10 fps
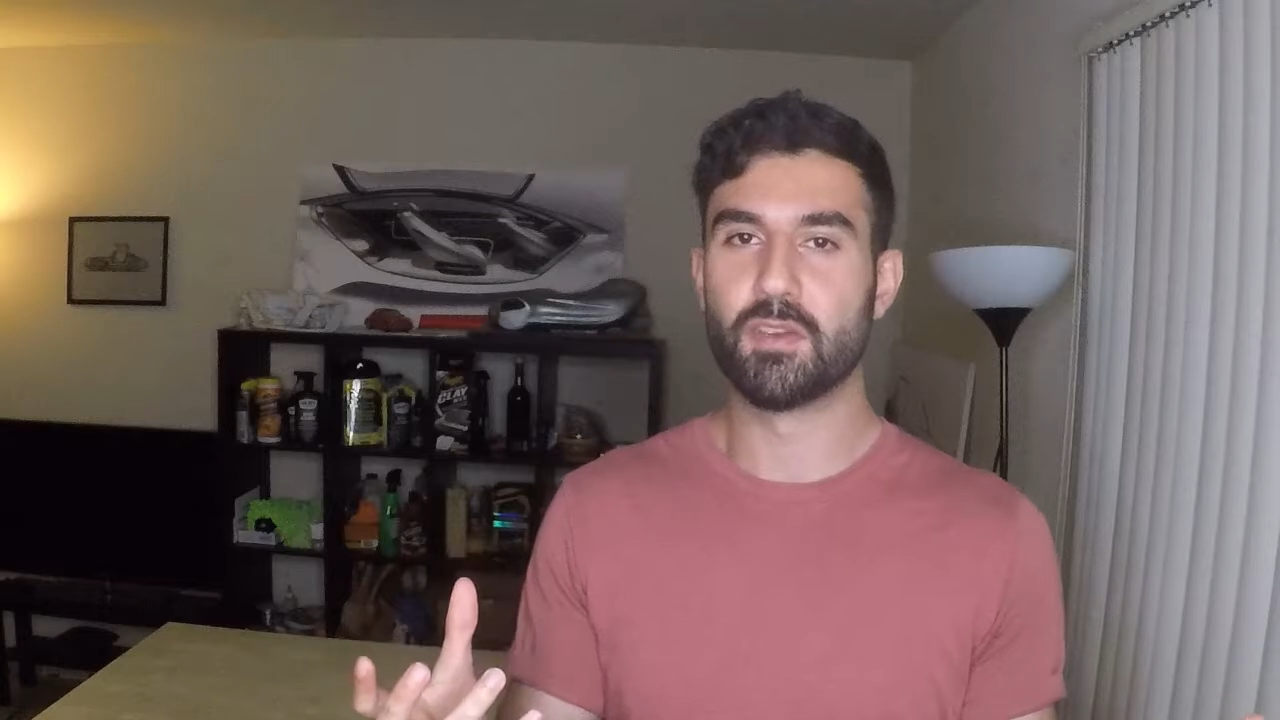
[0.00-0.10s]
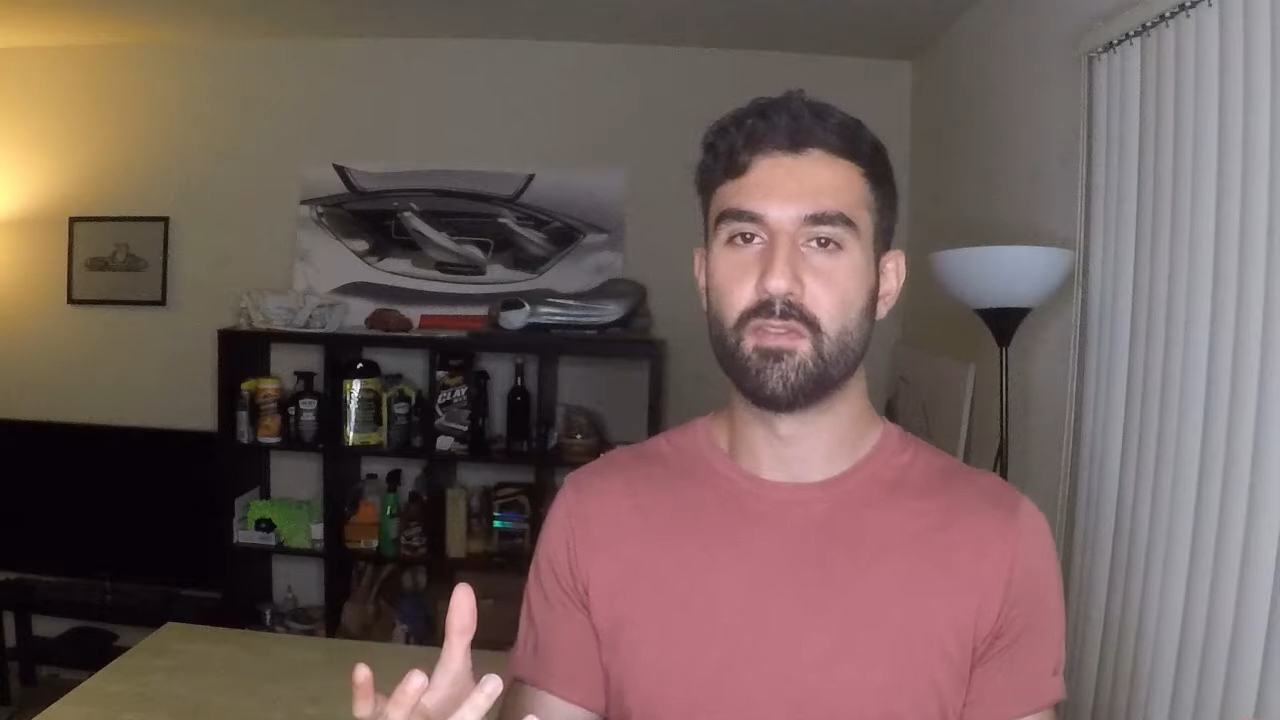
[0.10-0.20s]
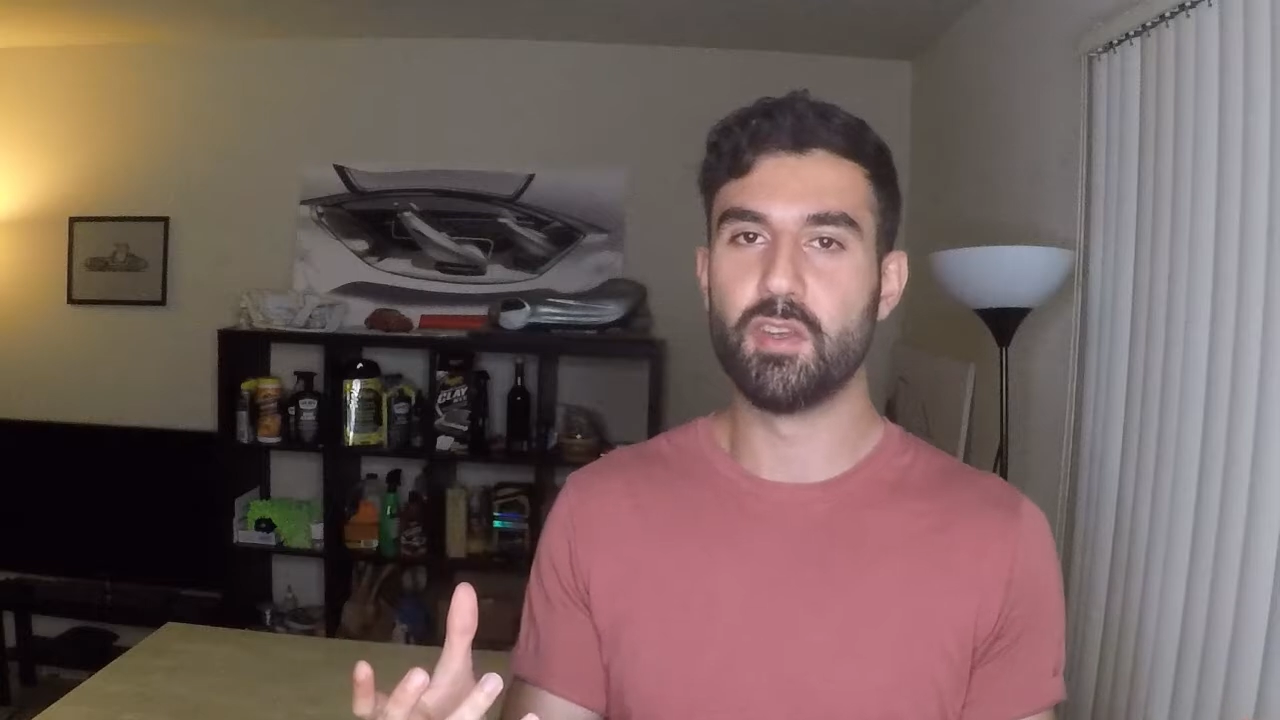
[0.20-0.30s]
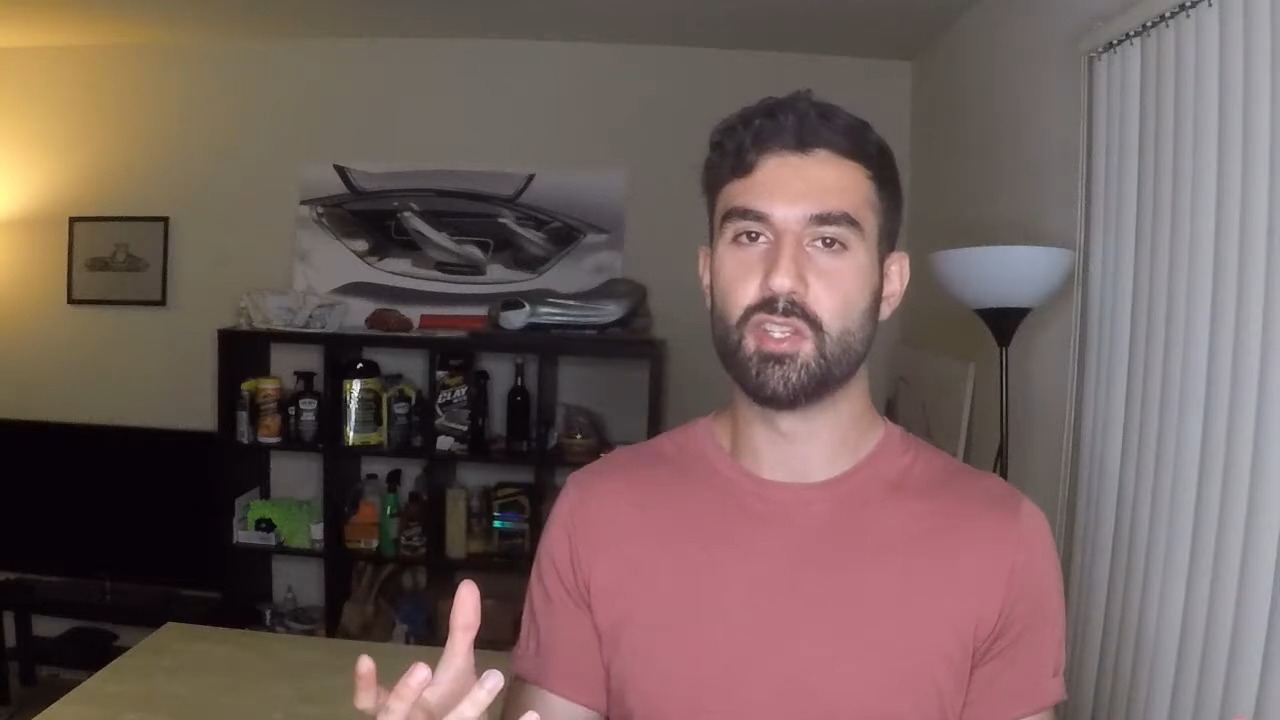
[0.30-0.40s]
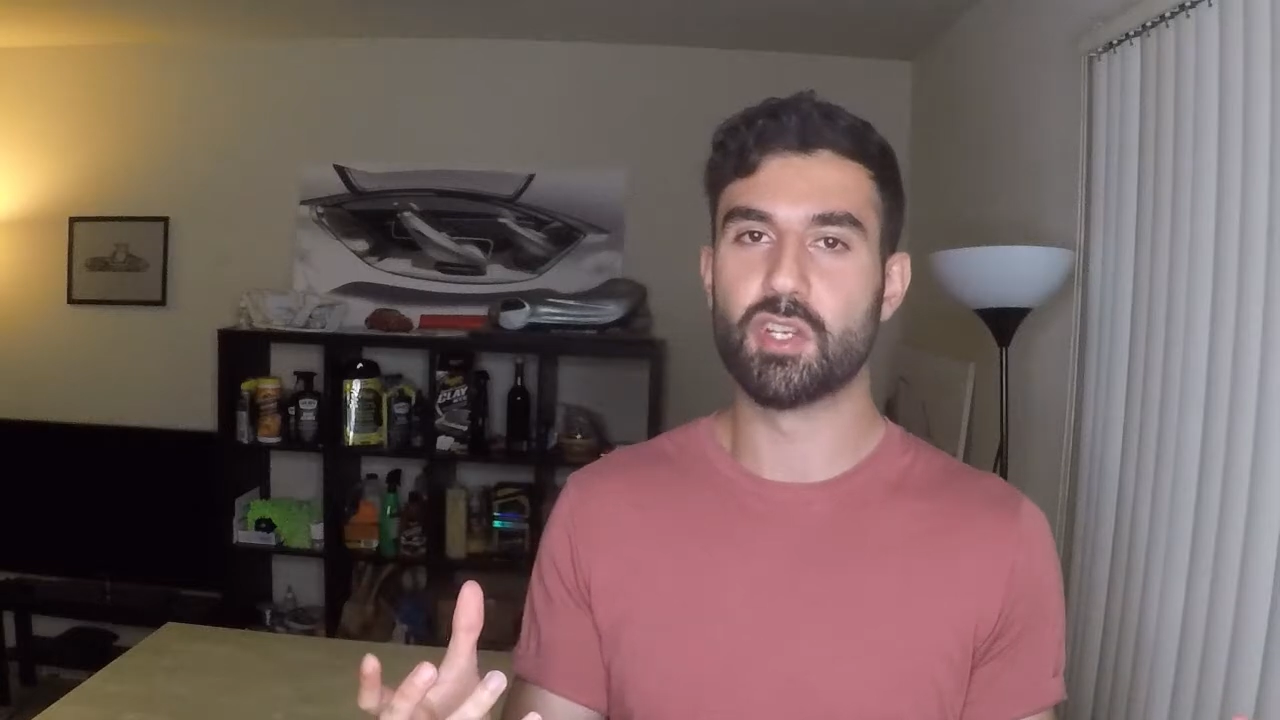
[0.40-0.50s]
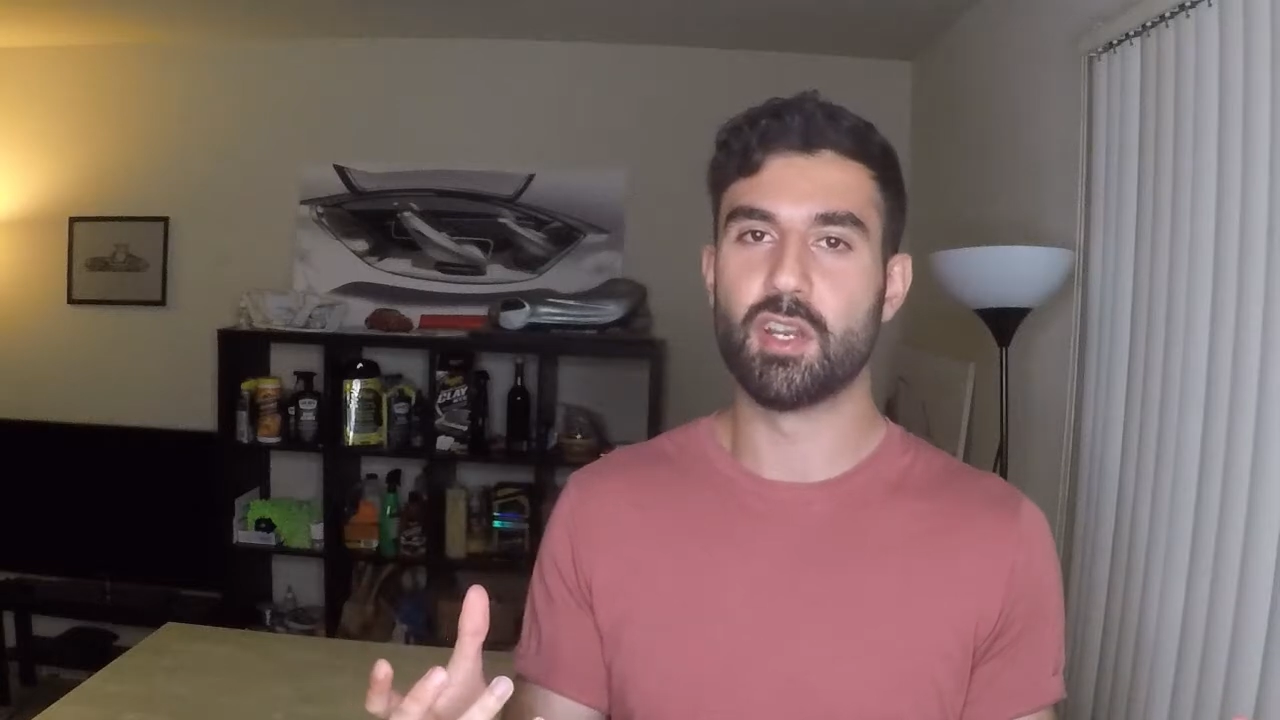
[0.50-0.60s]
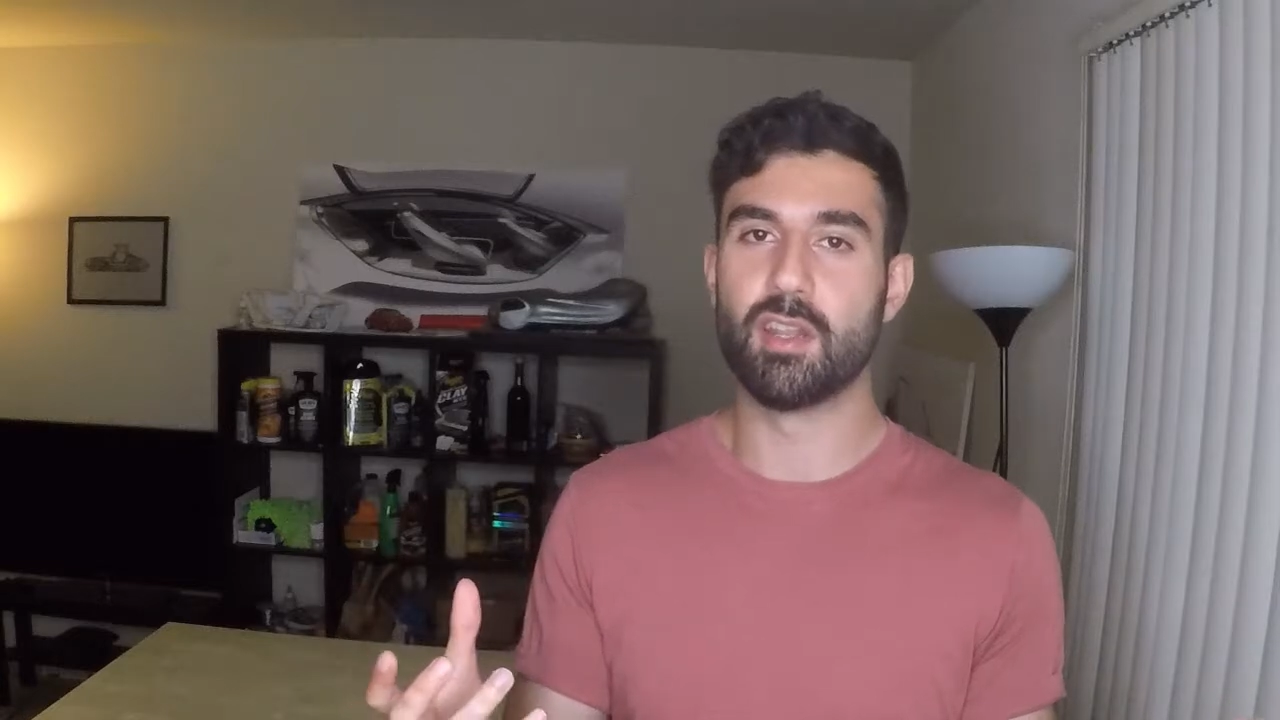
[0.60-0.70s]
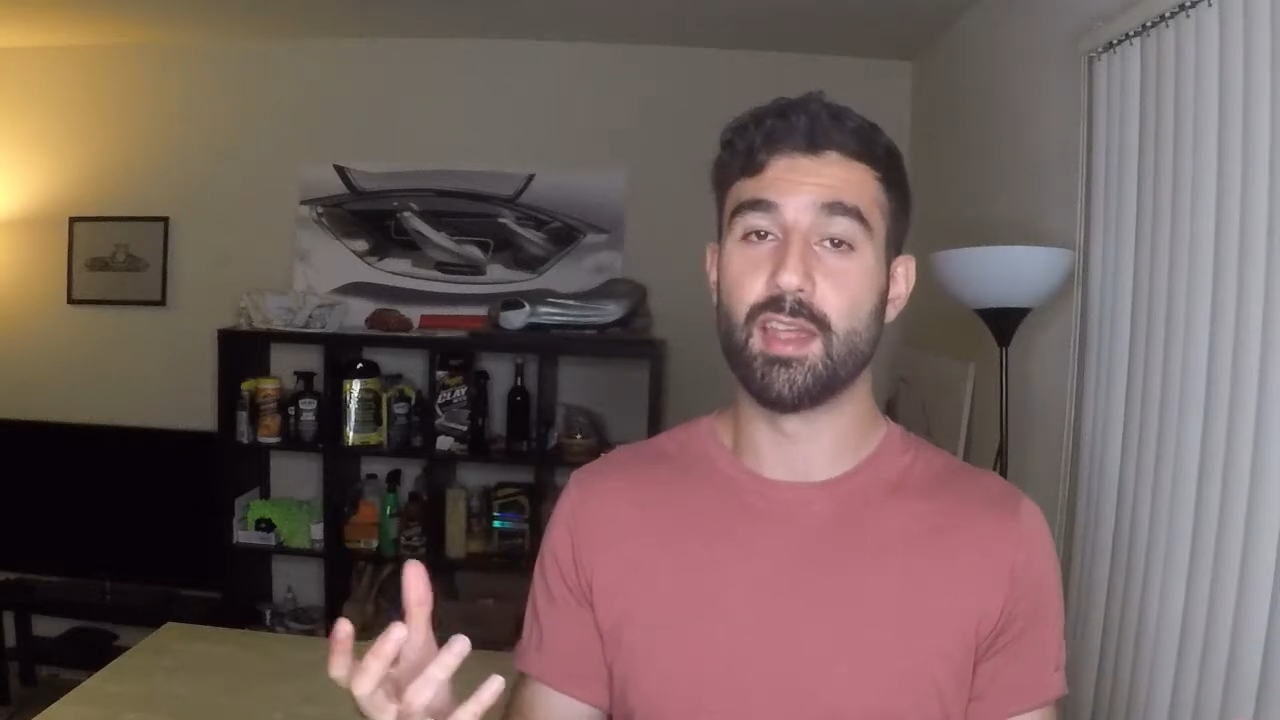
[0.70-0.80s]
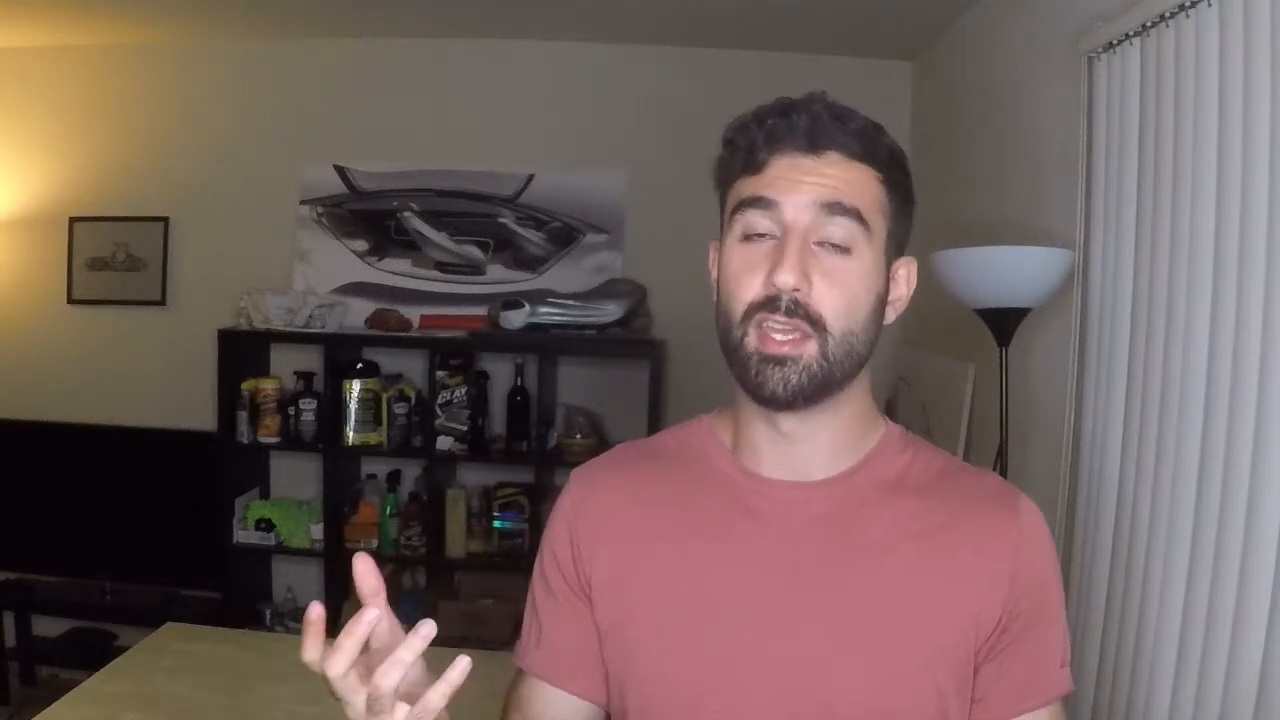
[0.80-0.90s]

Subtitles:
feature that